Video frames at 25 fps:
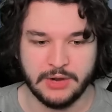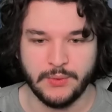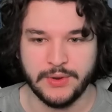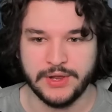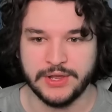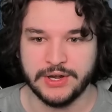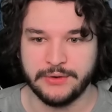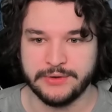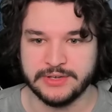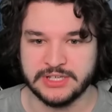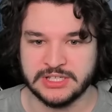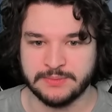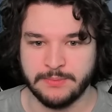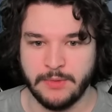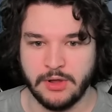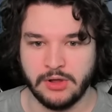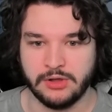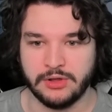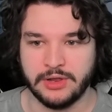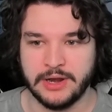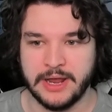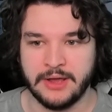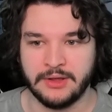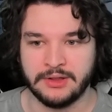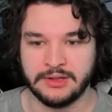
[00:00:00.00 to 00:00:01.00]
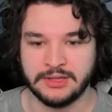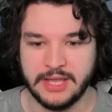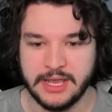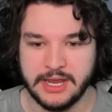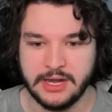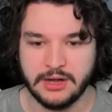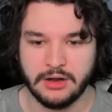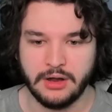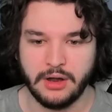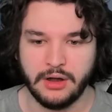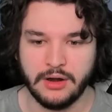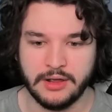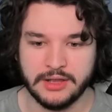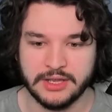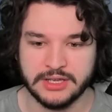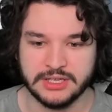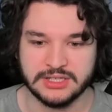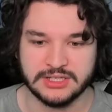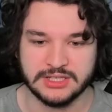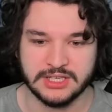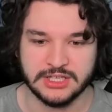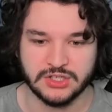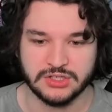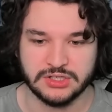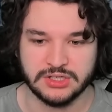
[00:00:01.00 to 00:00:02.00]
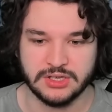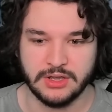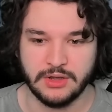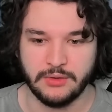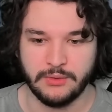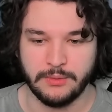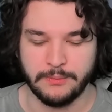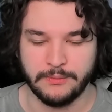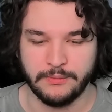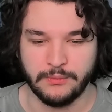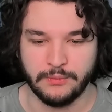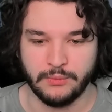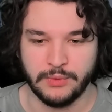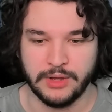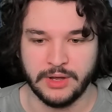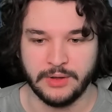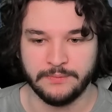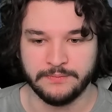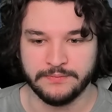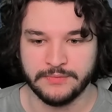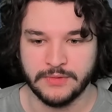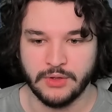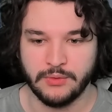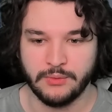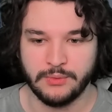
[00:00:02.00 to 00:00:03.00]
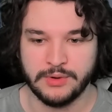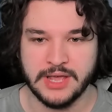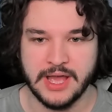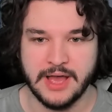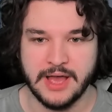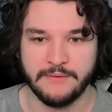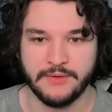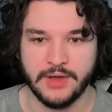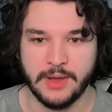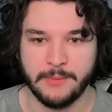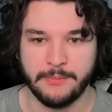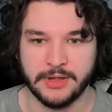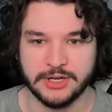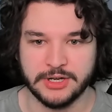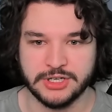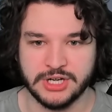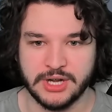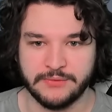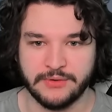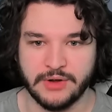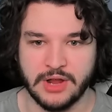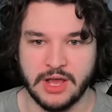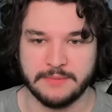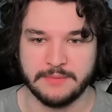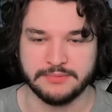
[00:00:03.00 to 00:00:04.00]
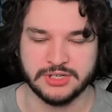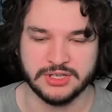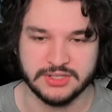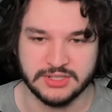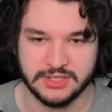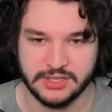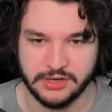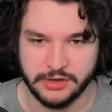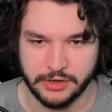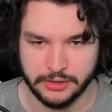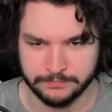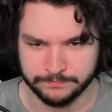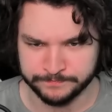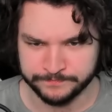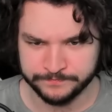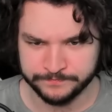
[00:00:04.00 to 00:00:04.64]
We can always smuggle it out later since, well, we have a bunch of different options here.